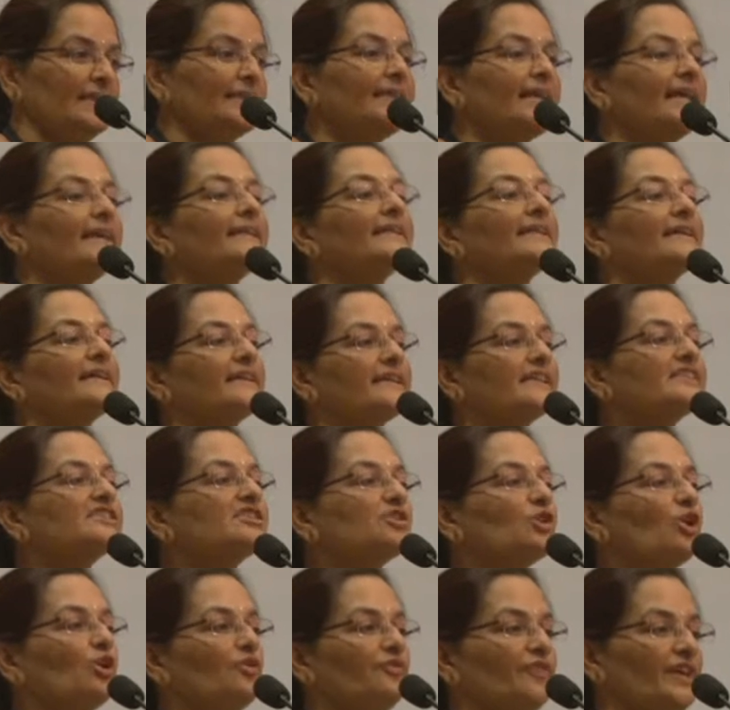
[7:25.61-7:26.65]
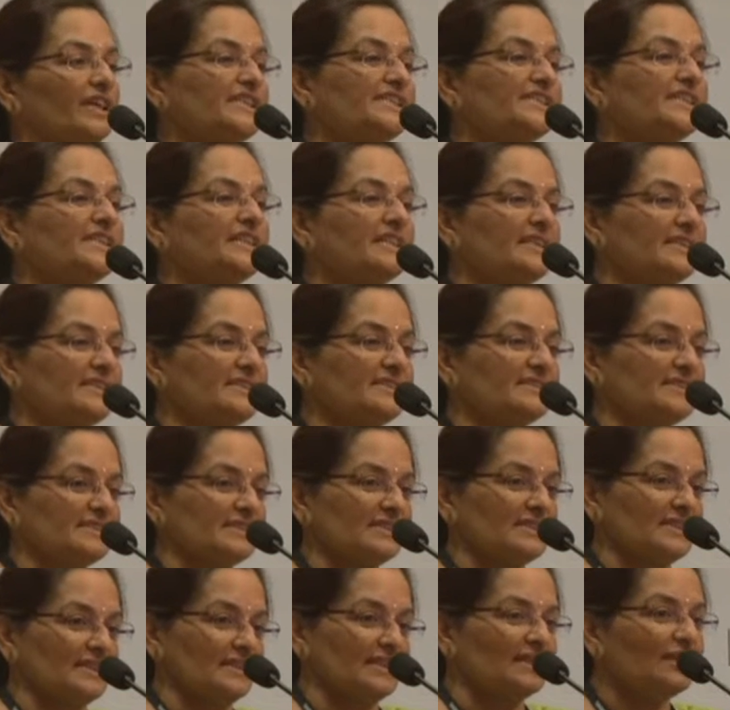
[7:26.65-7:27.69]
then the risk of NCDs
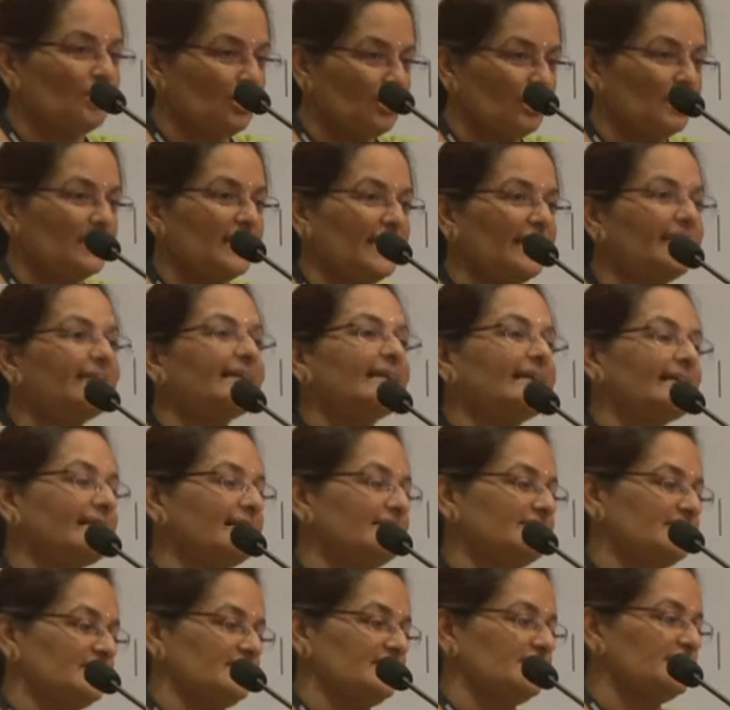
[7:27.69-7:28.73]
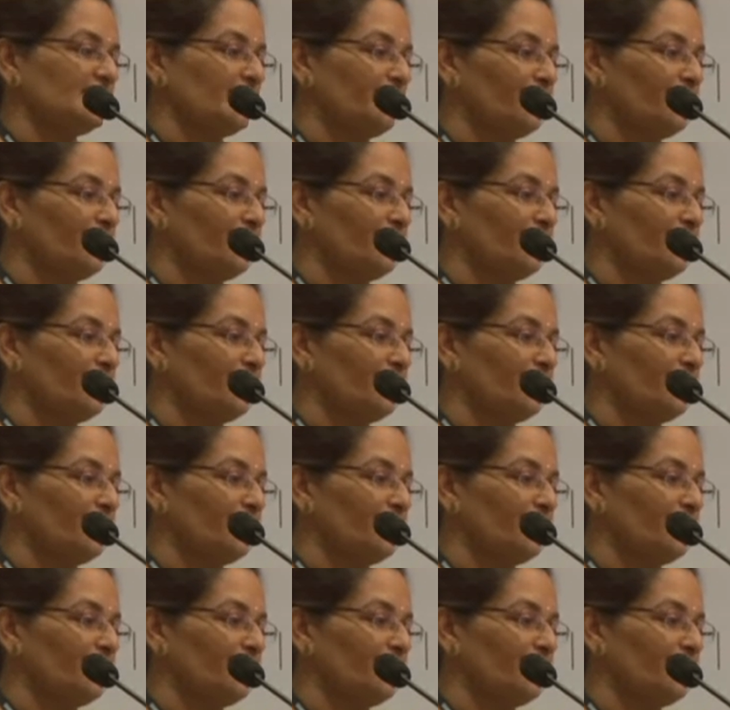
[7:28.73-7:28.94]
increases.